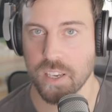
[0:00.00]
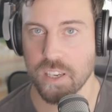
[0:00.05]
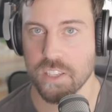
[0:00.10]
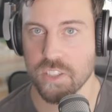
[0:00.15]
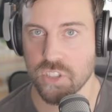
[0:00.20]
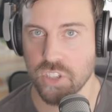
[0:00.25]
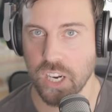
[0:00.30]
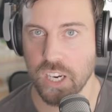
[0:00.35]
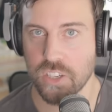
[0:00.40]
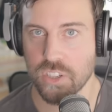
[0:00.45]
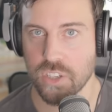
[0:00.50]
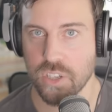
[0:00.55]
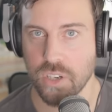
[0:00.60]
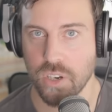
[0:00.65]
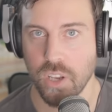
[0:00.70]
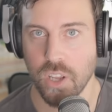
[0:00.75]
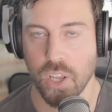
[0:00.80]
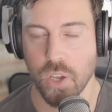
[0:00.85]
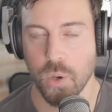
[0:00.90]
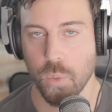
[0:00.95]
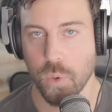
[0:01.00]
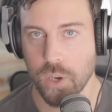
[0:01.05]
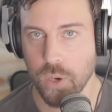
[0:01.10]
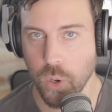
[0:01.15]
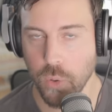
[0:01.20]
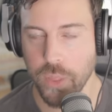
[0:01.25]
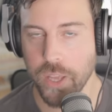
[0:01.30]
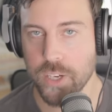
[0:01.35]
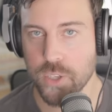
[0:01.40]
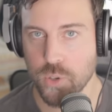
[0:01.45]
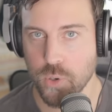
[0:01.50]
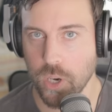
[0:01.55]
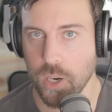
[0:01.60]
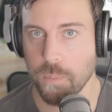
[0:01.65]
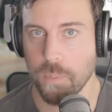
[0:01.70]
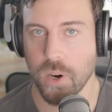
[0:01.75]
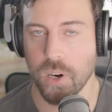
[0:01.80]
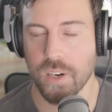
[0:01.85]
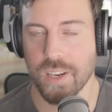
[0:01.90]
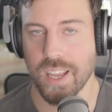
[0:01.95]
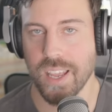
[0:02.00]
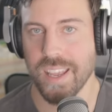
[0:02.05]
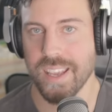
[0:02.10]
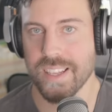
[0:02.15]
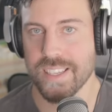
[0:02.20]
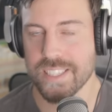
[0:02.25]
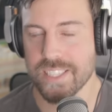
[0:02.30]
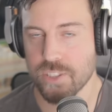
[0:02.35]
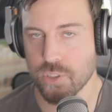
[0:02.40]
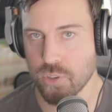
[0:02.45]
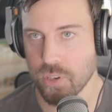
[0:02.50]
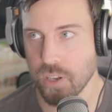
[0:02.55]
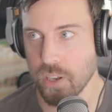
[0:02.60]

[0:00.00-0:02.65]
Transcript: conjecture. We know that trademark in